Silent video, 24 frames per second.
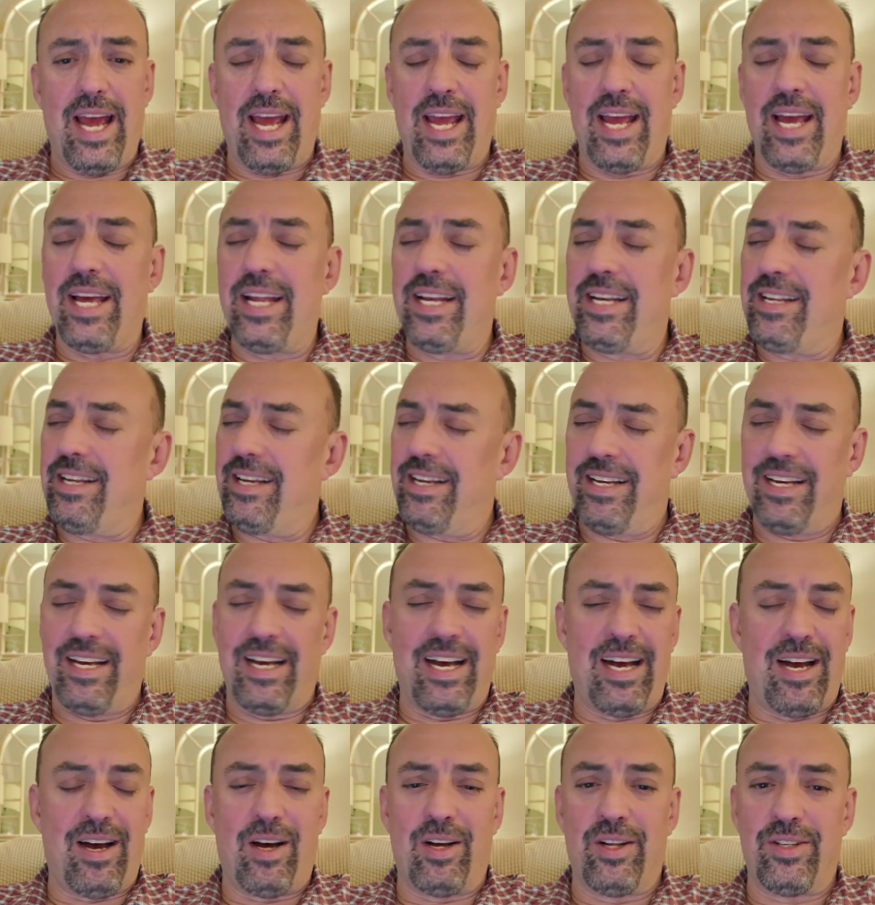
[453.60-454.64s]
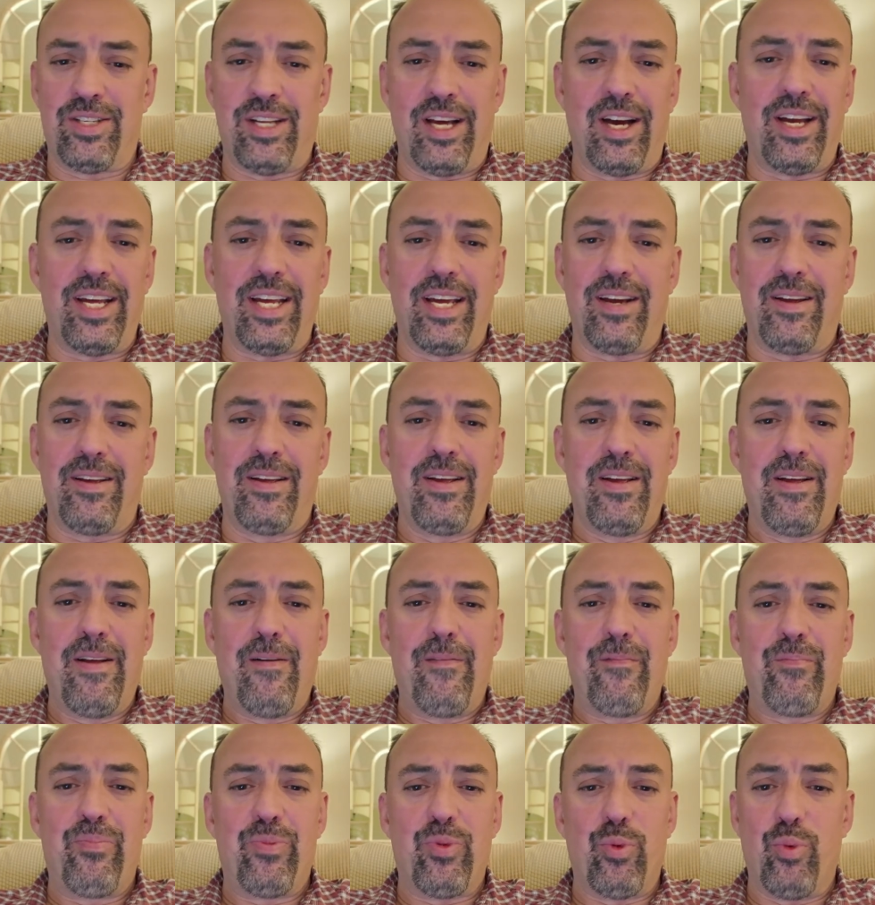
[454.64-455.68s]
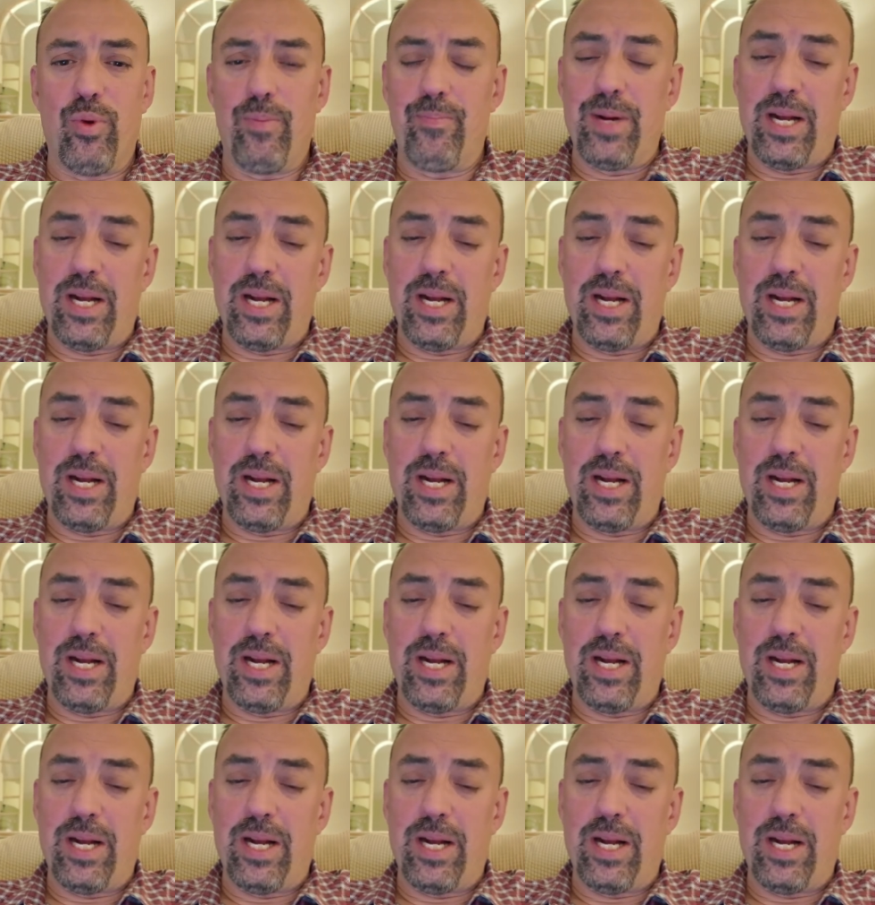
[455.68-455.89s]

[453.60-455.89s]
And I'll tell you, we've